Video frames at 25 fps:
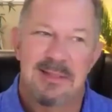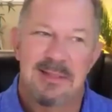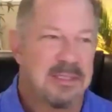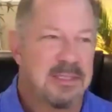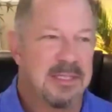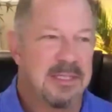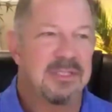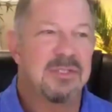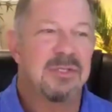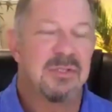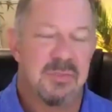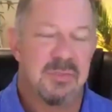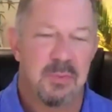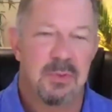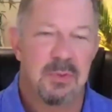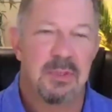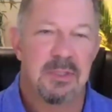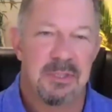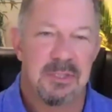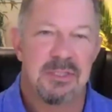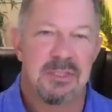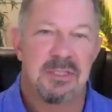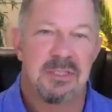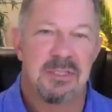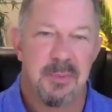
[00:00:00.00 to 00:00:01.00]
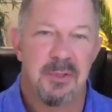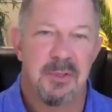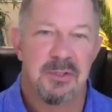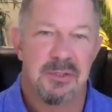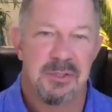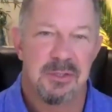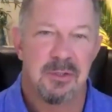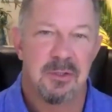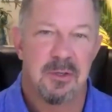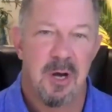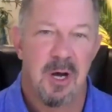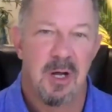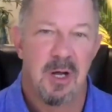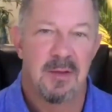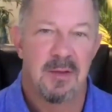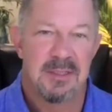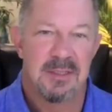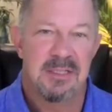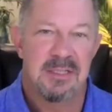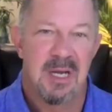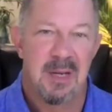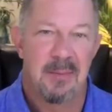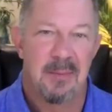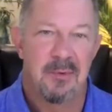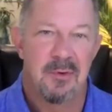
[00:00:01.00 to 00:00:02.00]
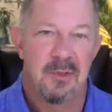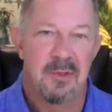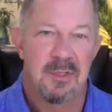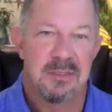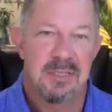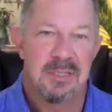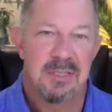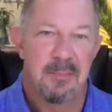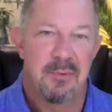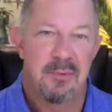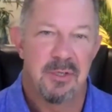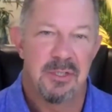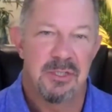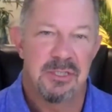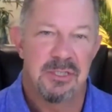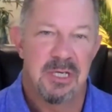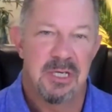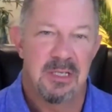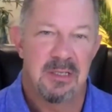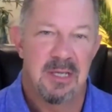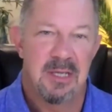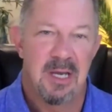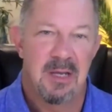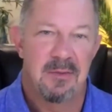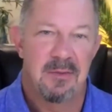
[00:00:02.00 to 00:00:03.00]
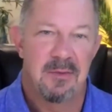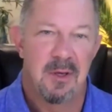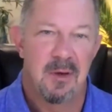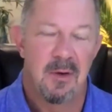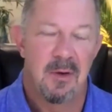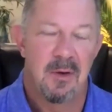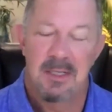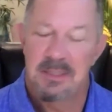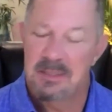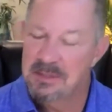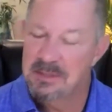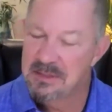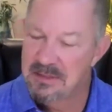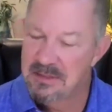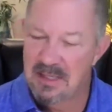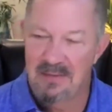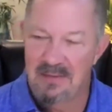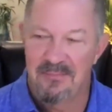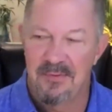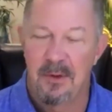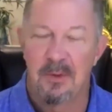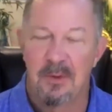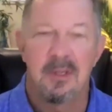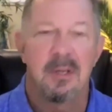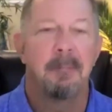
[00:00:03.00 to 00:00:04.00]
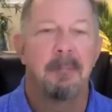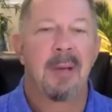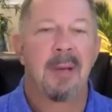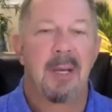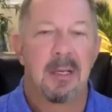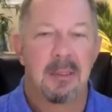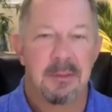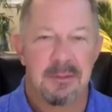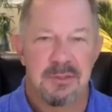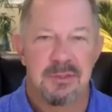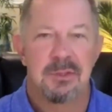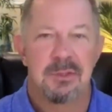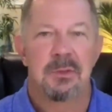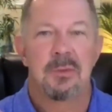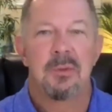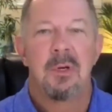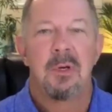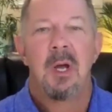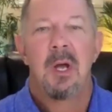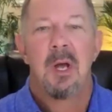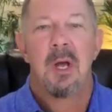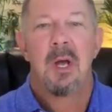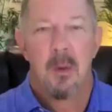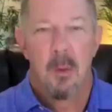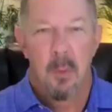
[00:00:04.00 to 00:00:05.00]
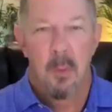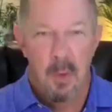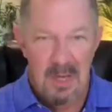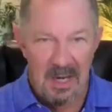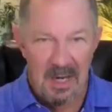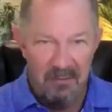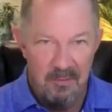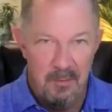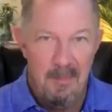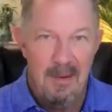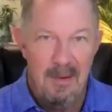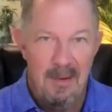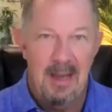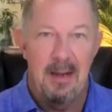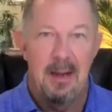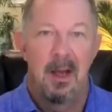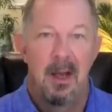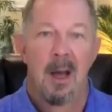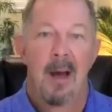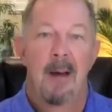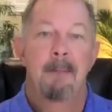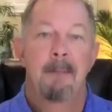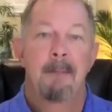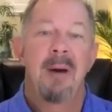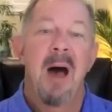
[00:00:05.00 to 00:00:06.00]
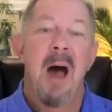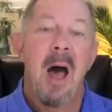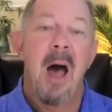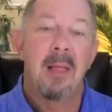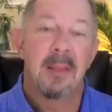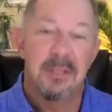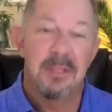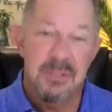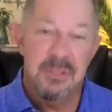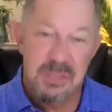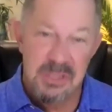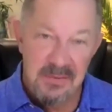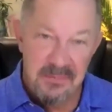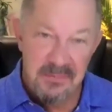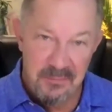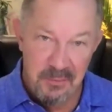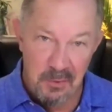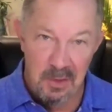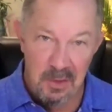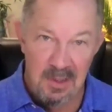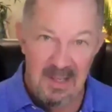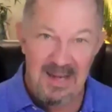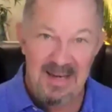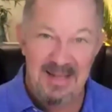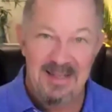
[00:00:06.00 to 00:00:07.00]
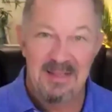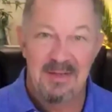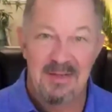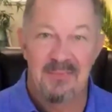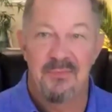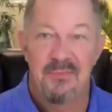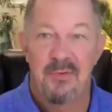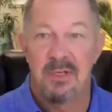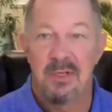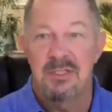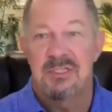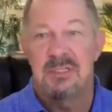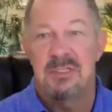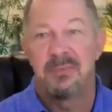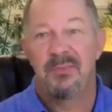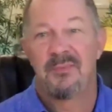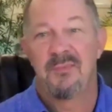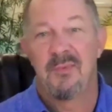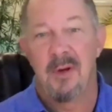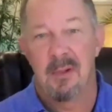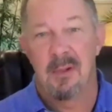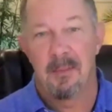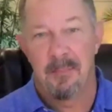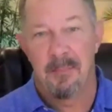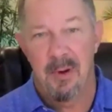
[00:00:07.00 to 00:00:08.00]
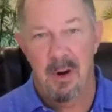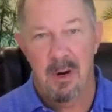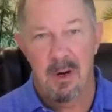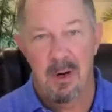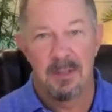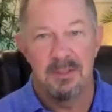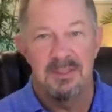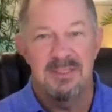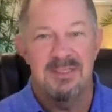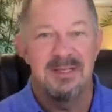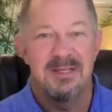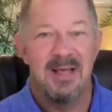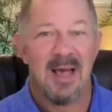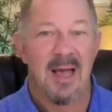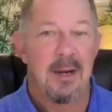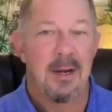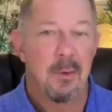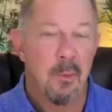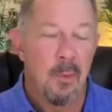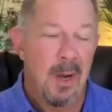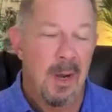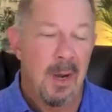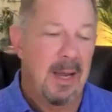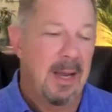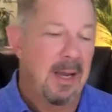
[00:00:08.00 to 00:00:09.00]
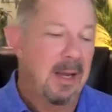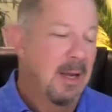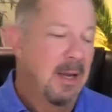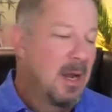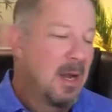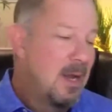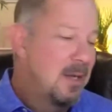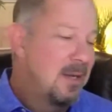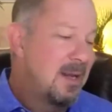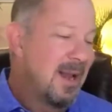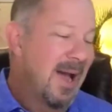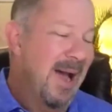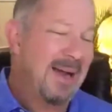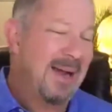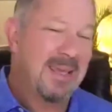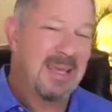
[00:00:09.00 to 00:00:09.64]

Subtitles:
is really just a personal call this time, Chris. I appreciate that, though. I felt compelled to, whatever my apology for letting the friendship fall apart, slide away, not